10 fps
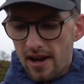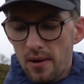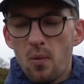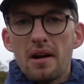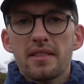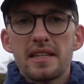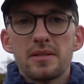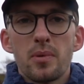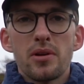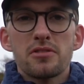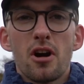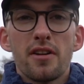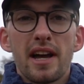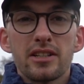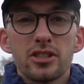I whack these boots
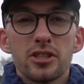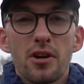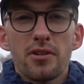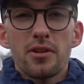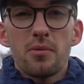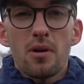on and show you